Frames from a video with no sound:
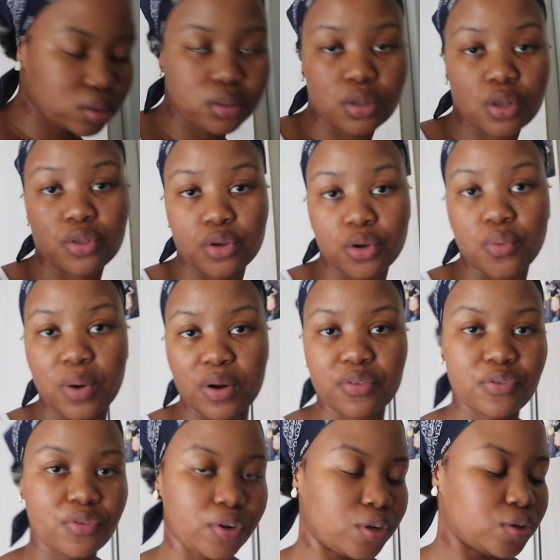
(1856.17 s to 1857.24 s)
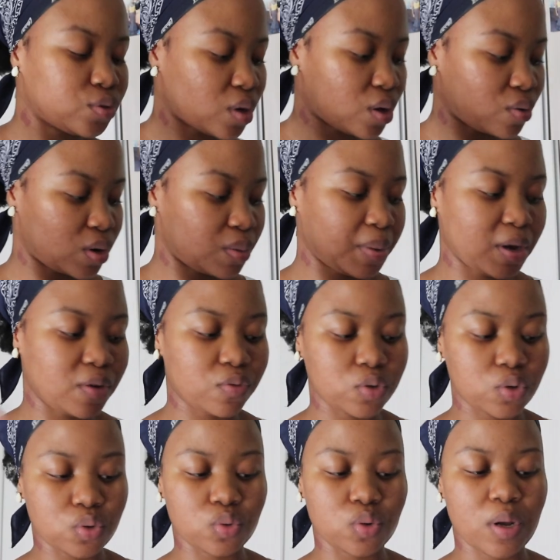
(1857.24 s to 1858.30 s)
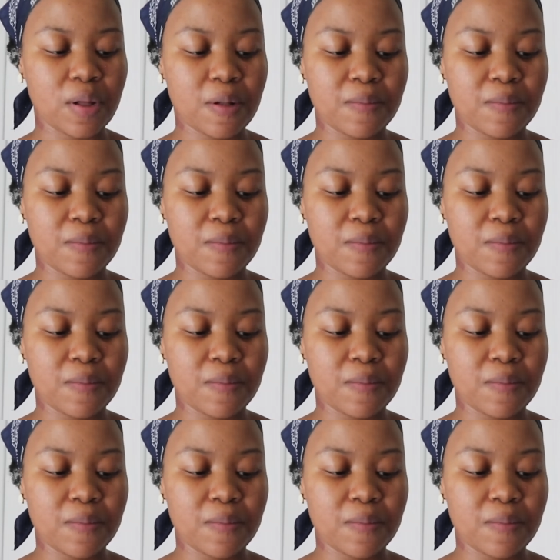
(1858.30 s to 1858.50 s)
the third one free. So I only paid for two.